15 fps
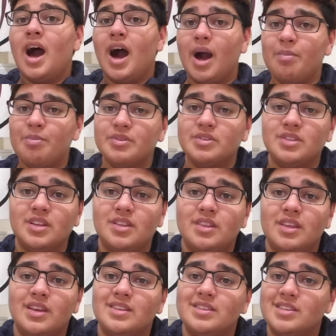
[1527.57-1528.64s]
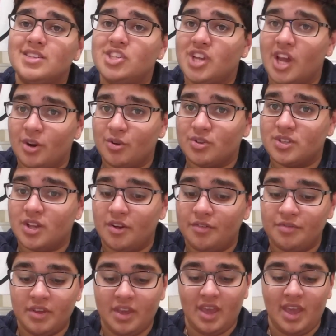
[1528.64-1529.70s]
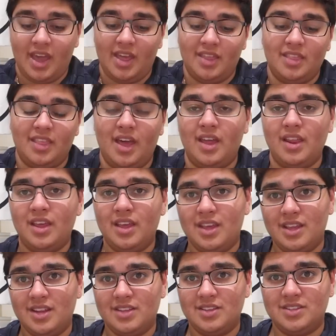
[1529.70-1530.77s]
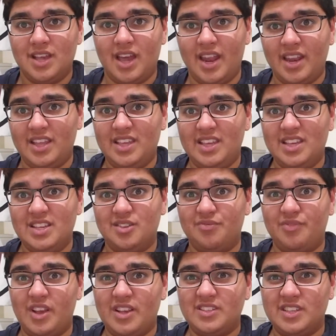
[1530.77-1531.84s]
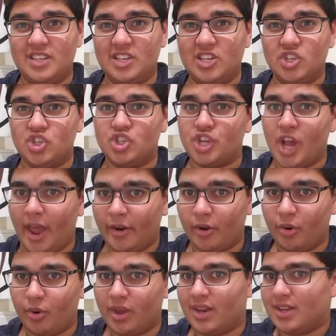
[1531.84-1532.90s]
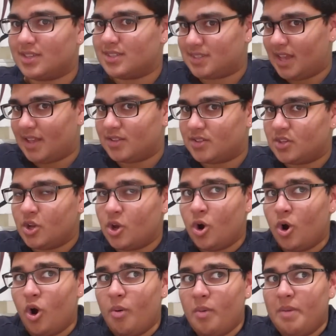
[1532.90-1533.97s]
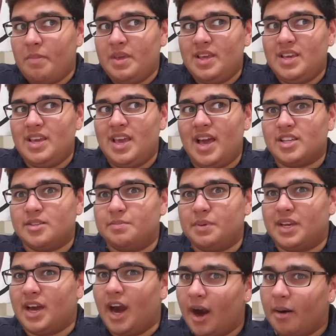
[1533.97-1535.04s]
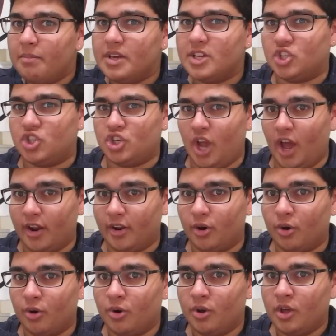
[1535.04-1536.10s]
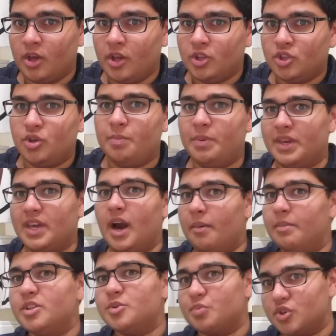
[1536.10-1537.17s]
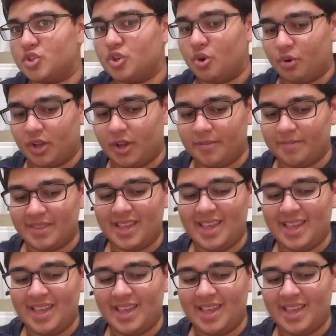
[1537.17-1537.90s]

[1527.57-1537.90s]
I personally think it's his shadow self, and that he is facing his shadow in a sense. Or maybe he has become his shadow to become his persona.